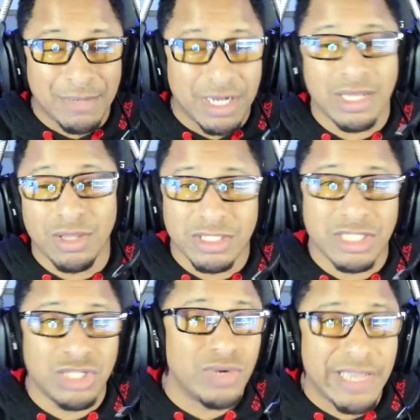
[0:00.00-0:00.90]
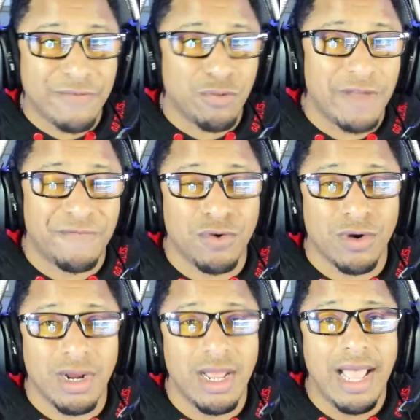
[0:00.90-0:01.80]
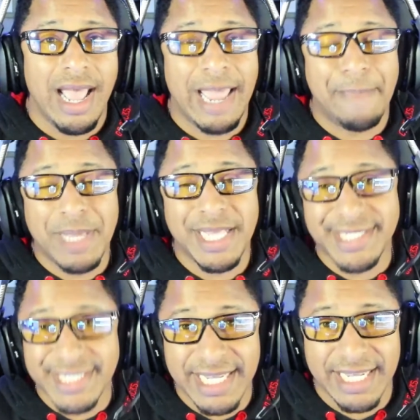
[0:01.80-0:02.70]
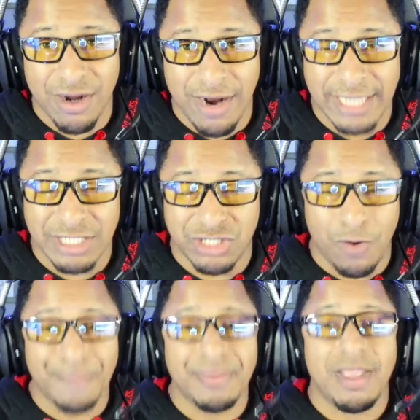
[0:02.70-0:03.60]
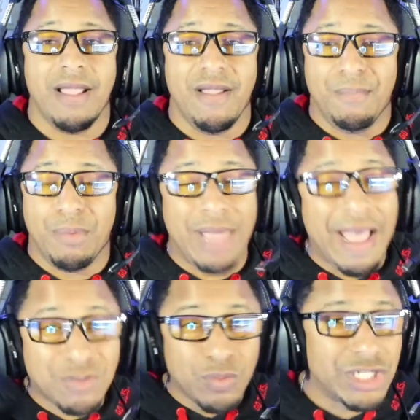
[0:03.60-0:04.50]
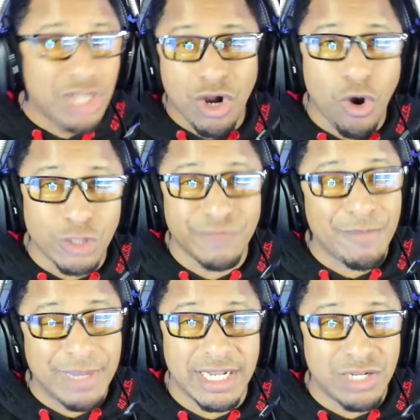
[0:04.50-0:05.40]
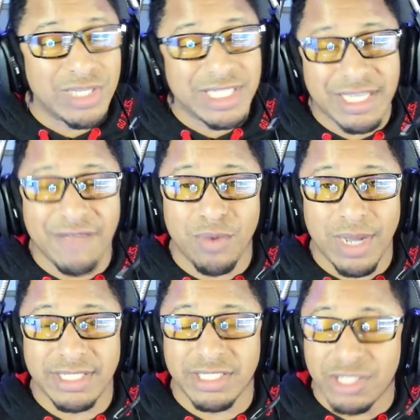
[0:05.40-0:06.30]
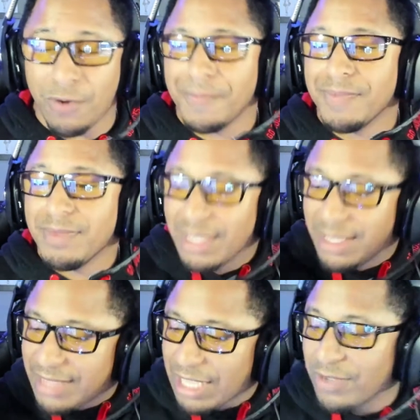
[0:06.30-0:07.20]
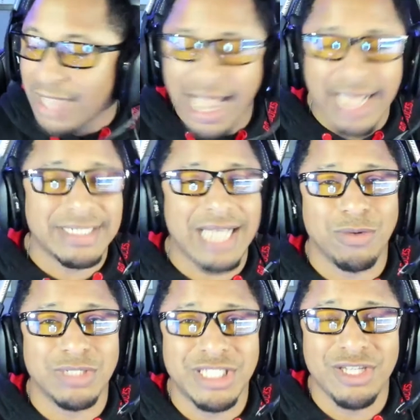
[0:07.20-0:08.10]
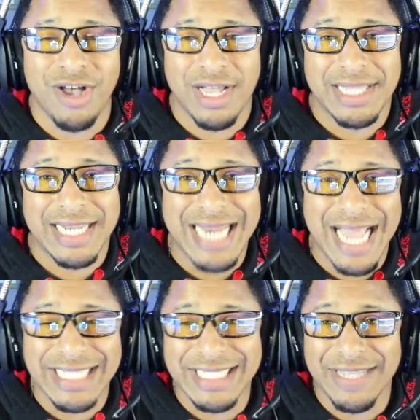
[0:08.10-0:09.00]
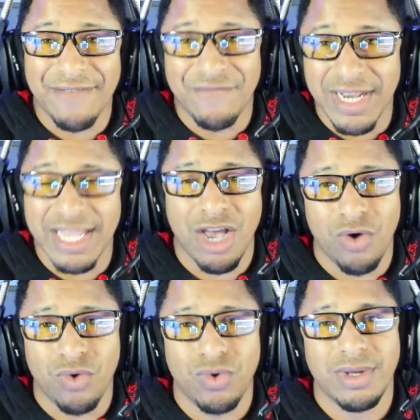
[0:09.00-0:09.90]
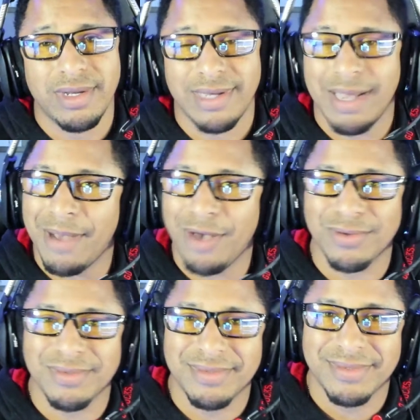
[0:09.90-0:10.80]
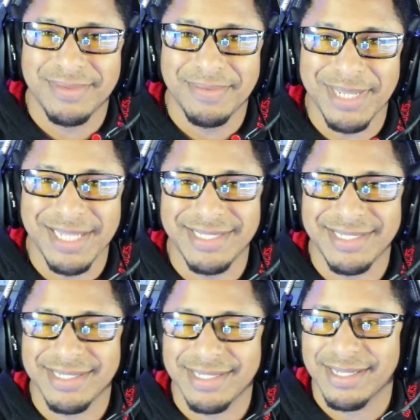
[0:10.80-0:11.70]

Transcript: I'm going to look to do a giveaway for a PC. All right. So, but we have to reach our goals for me to do these giveaways. So, thank you guys. I will see y'all in the next video. I'm out. Peace.